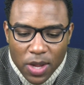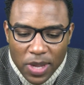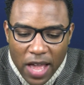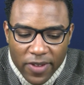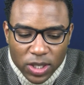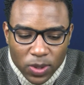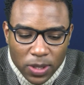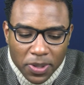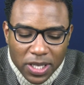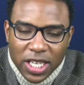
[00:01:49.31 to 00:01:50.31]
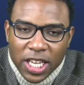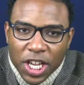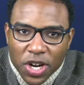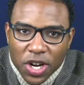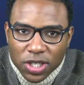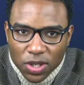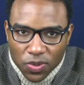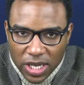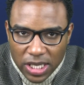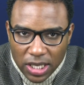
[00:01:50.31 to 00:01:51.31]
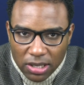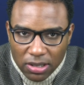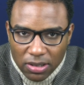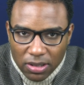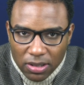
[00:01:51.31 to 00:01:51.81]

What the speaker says: we have issues with the police, here is the reason.